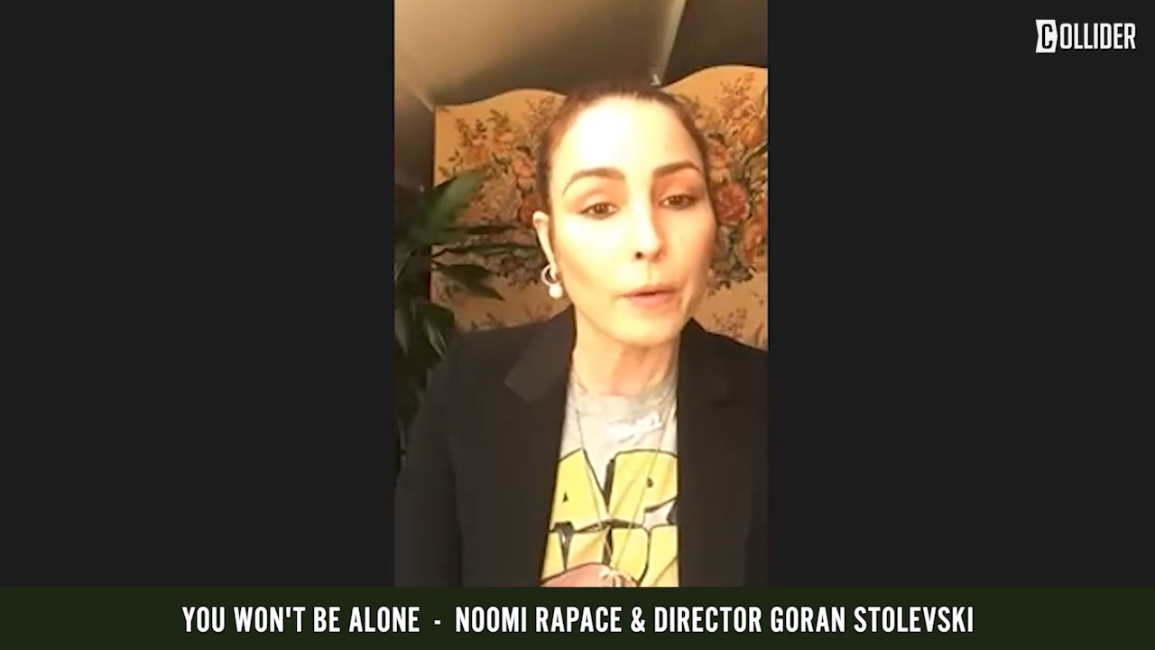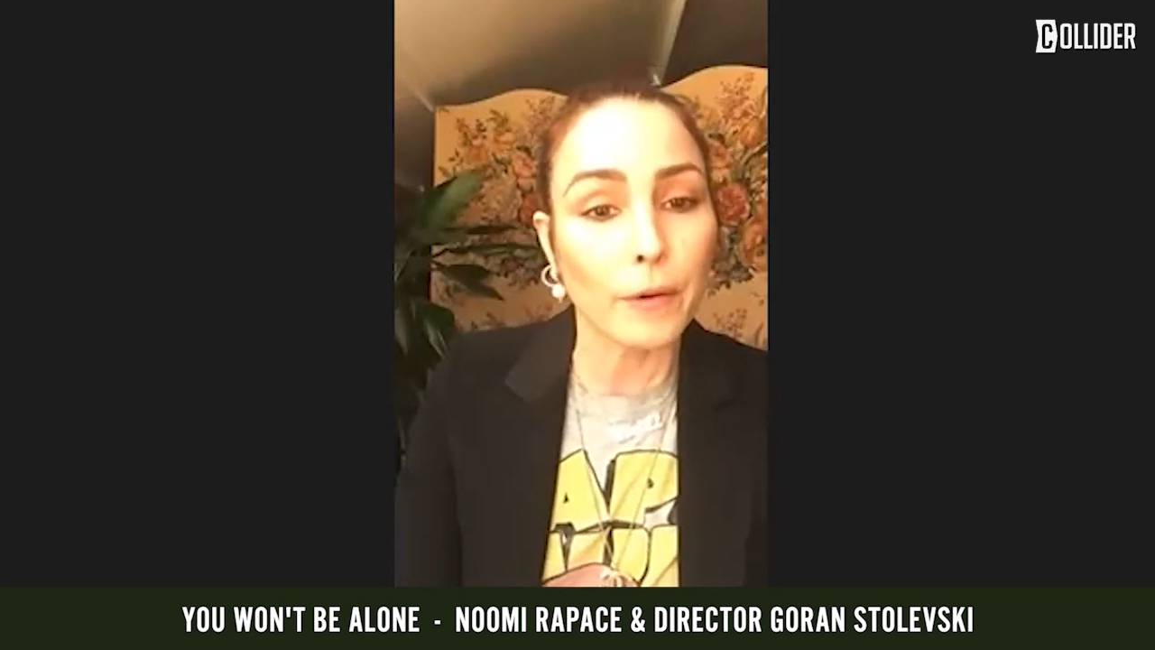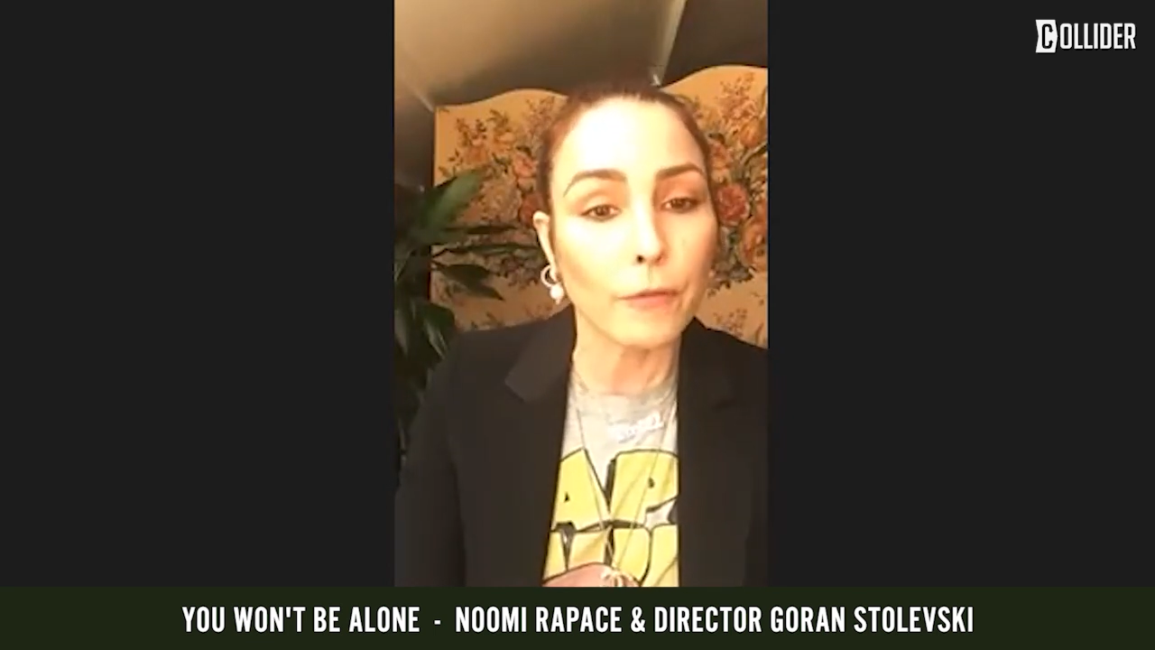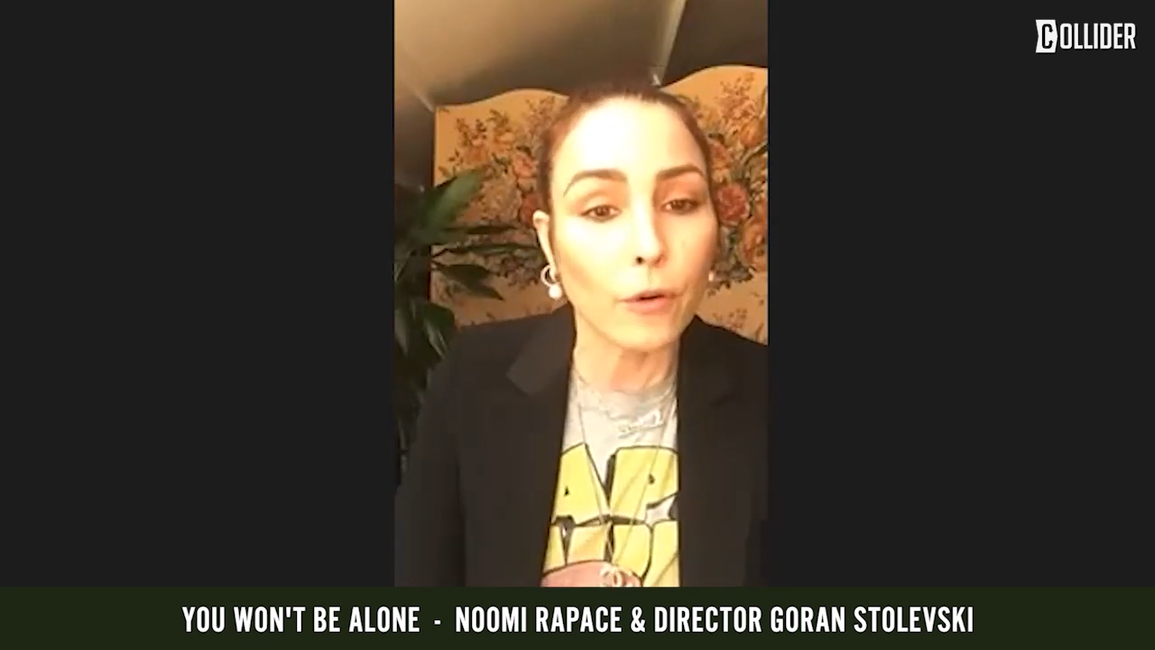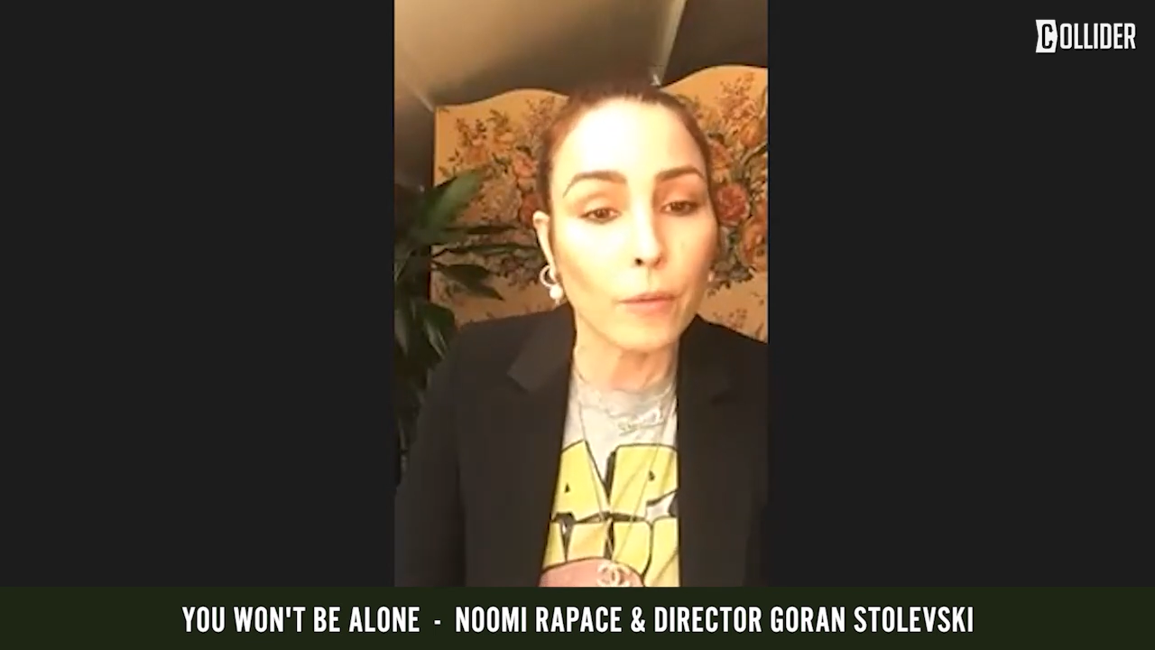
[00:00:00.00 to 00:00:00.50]

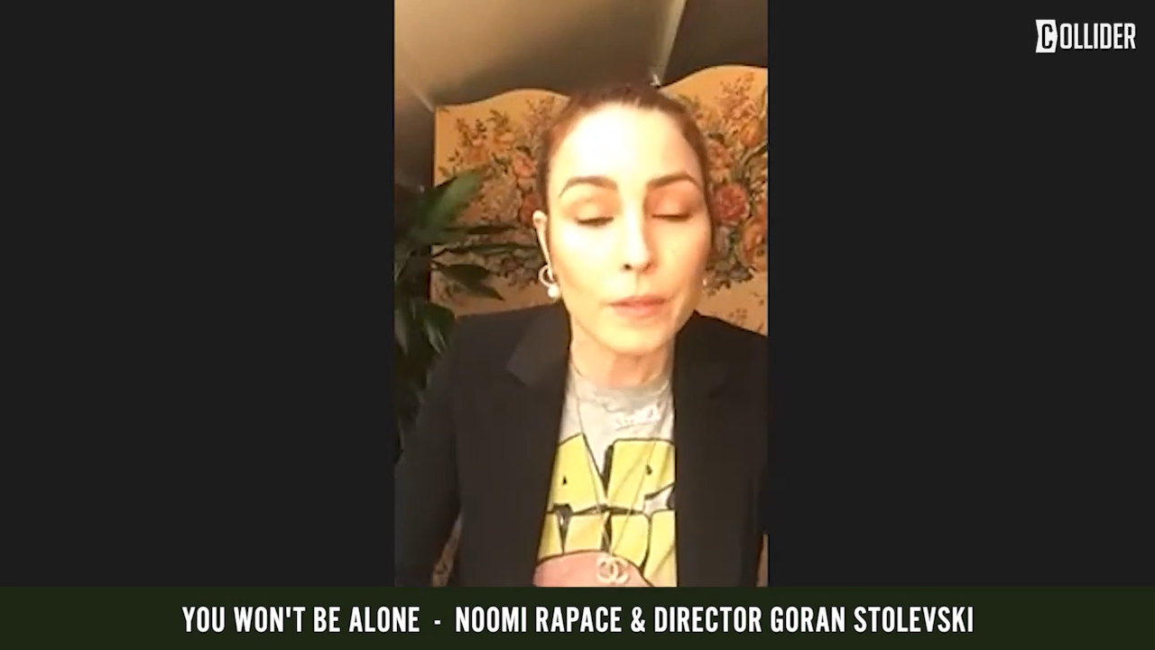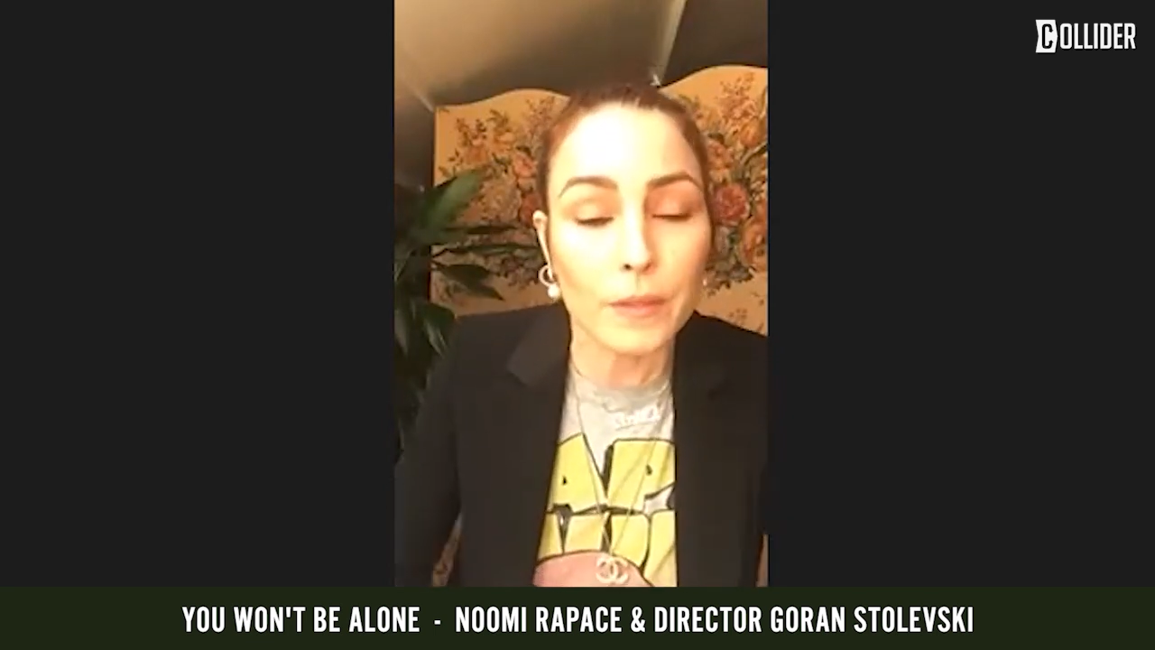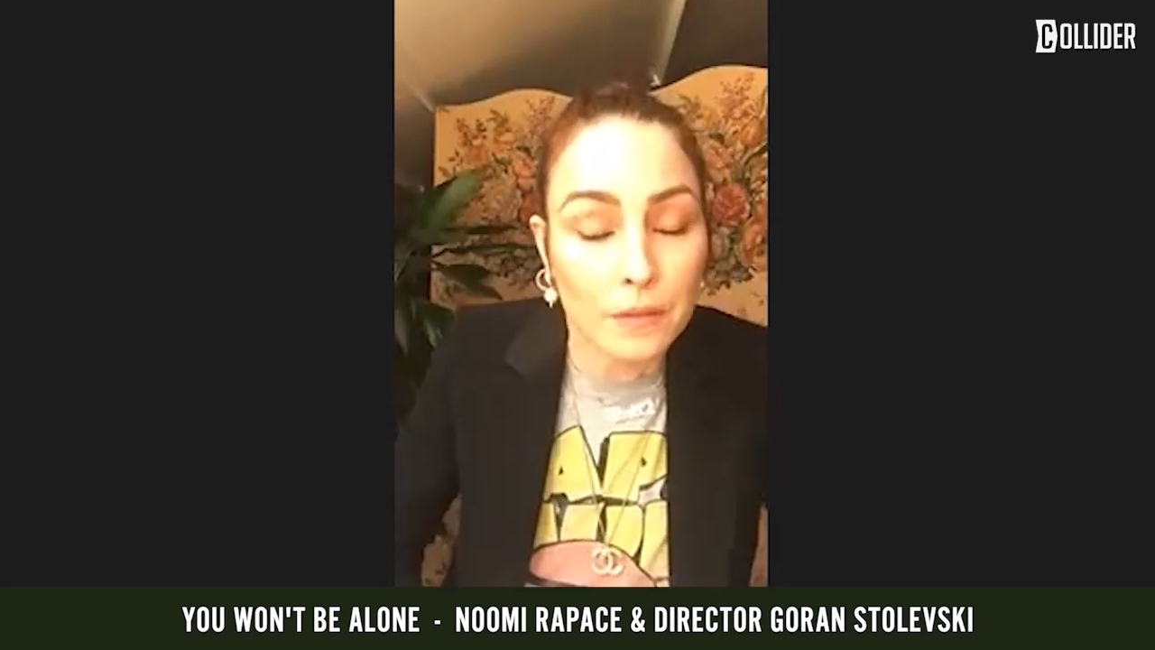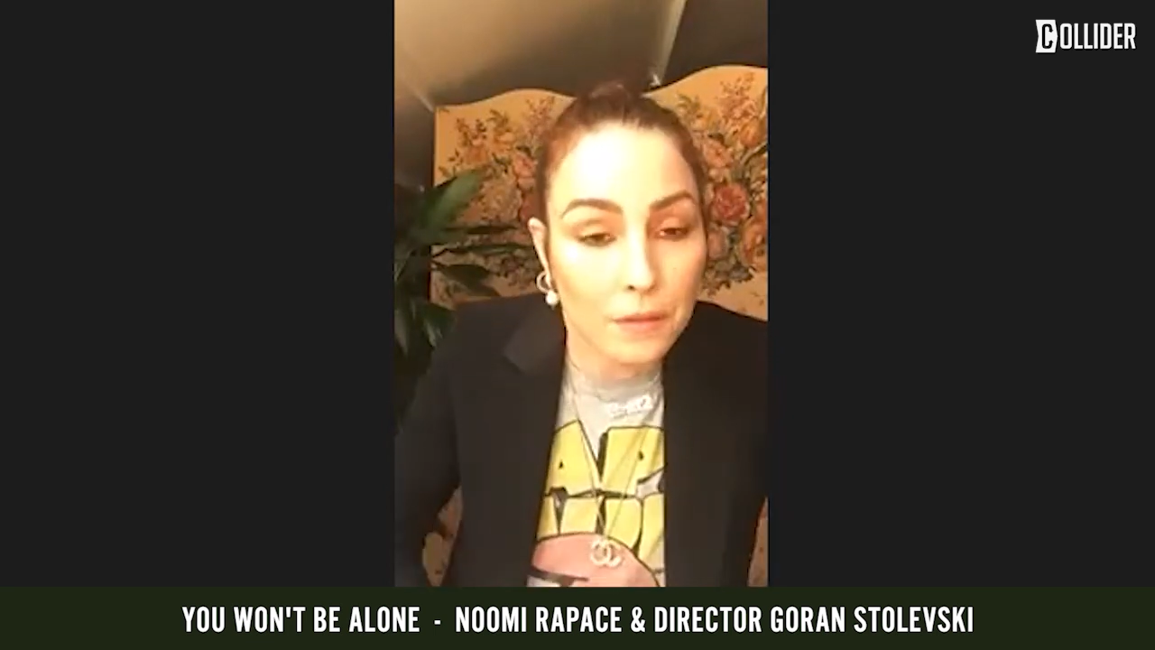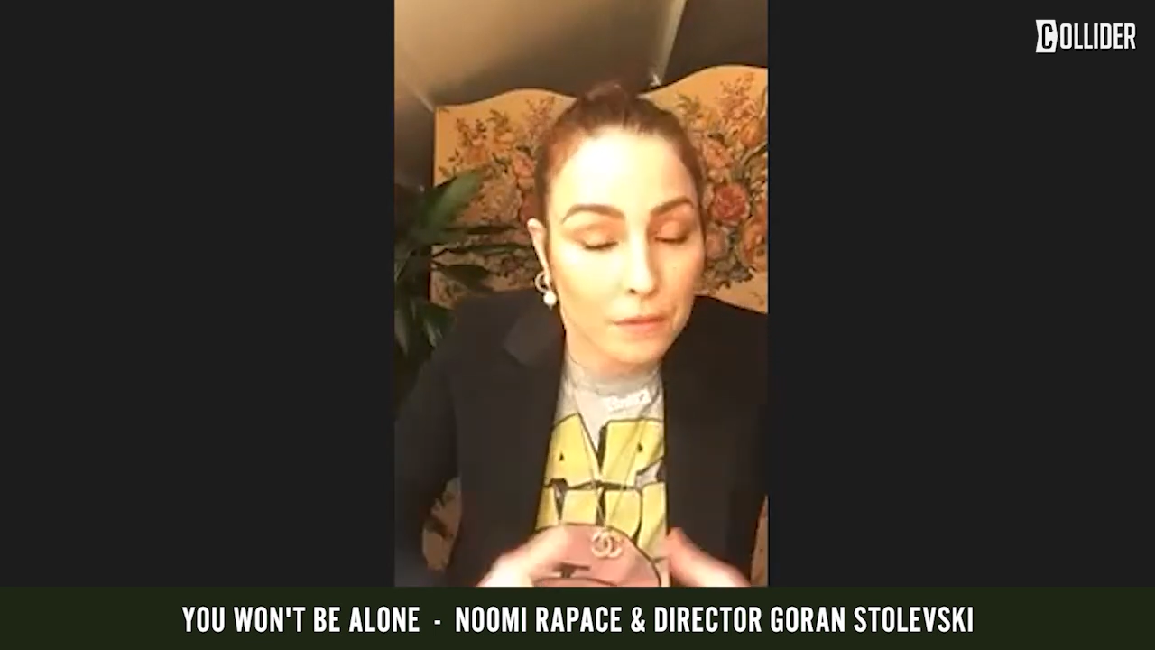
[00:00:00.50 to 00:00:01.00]
performance.